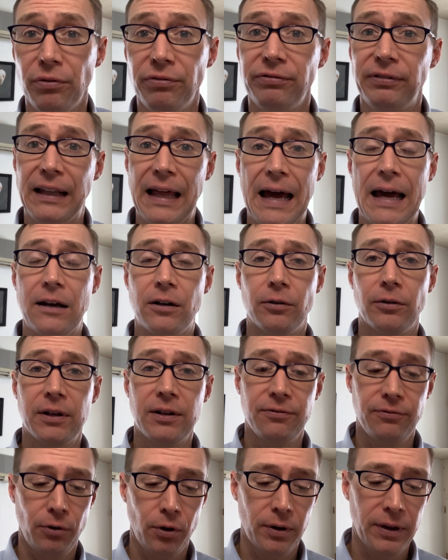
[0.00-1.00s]
flattery
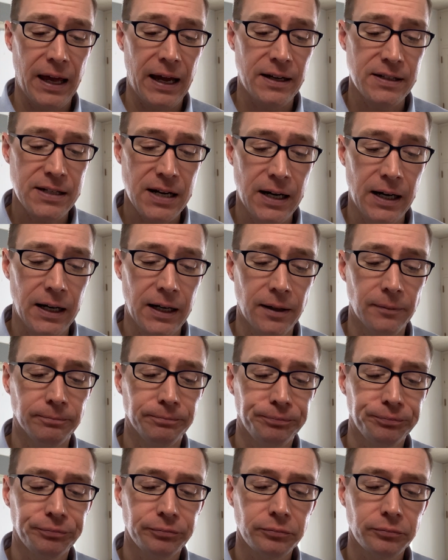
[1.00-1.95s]
for that time.